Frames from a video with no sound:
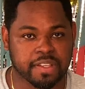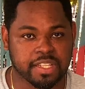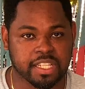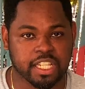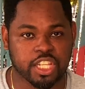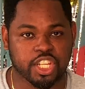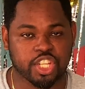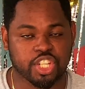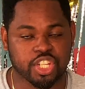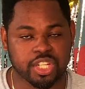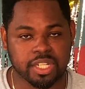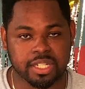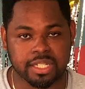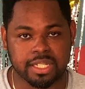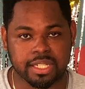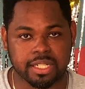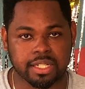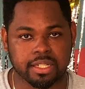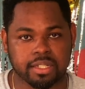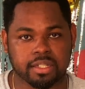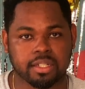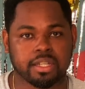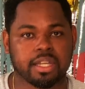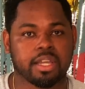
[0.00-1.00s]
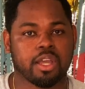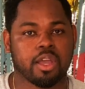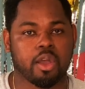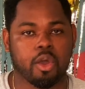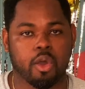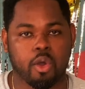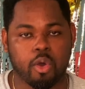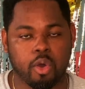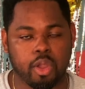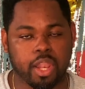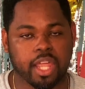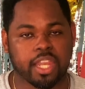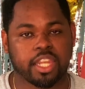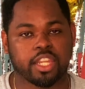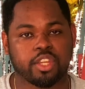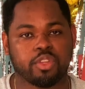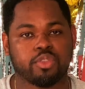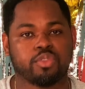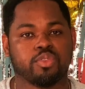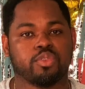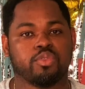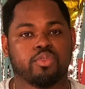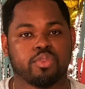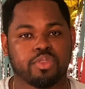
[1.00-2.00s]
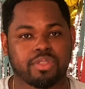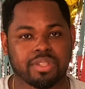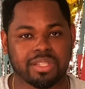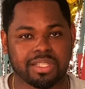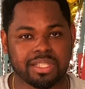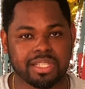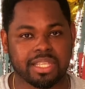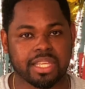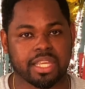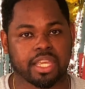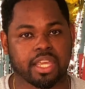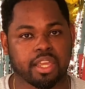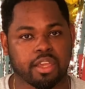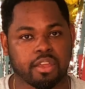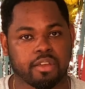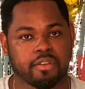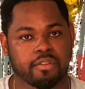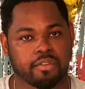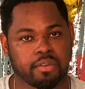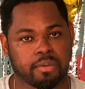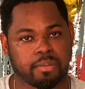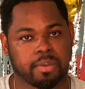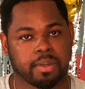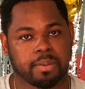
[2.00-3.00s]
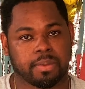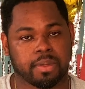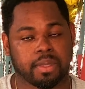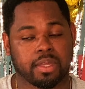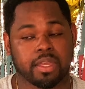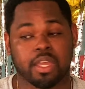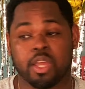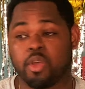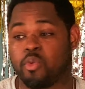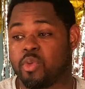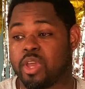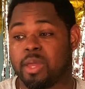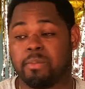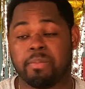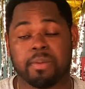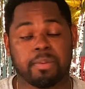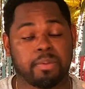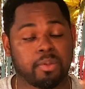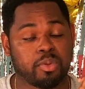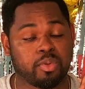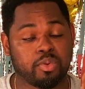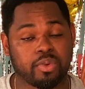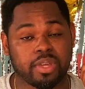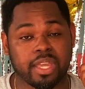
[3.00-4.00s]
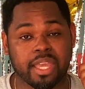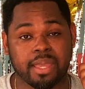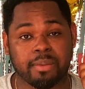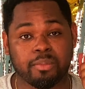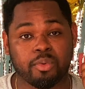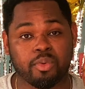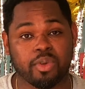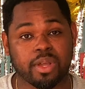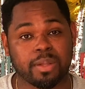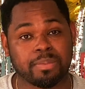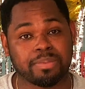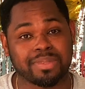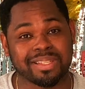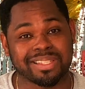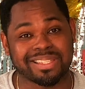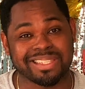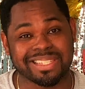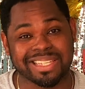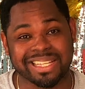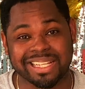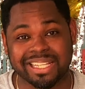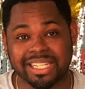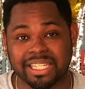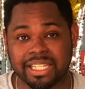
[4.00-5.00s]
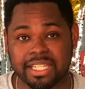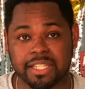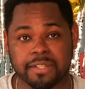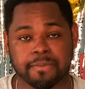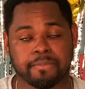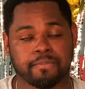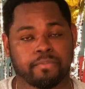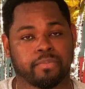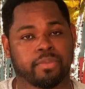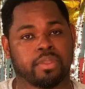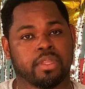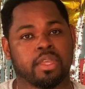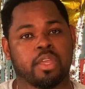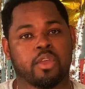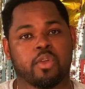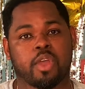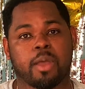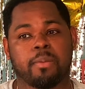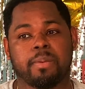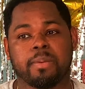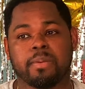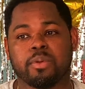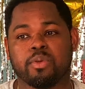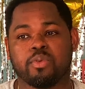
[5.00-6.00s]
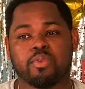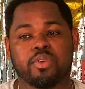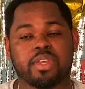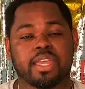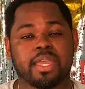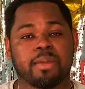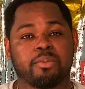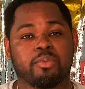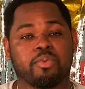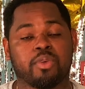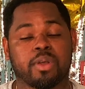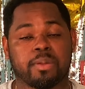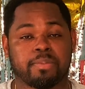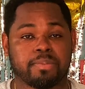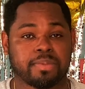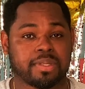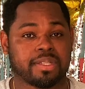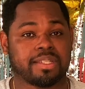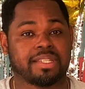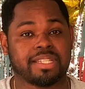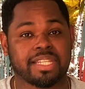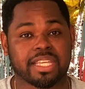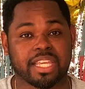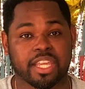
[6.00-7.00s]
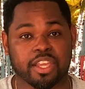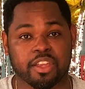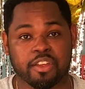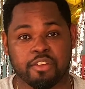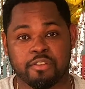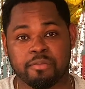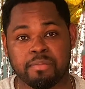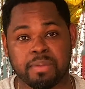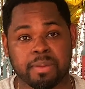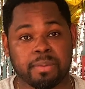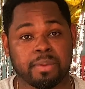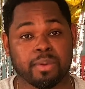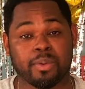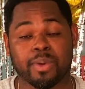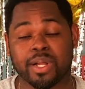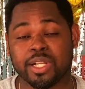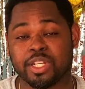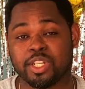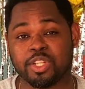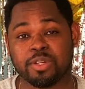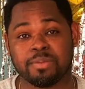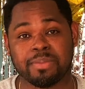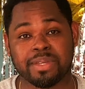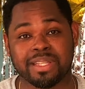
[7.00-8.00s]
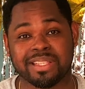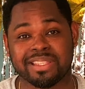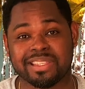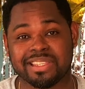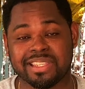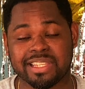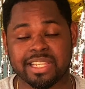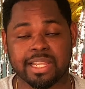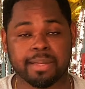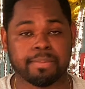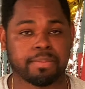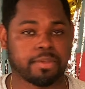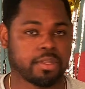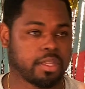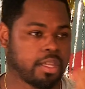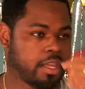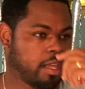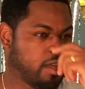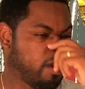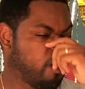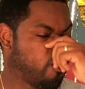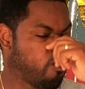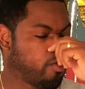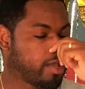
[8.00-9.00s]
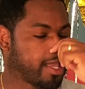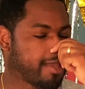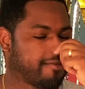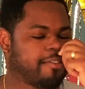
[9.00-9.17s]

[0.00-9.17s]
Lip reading: lunch, and dinner. All I need you to do is to take care of your baby." We had people who came who helped us clean. We had people who came who helped us take care of baby while she mean slept. We have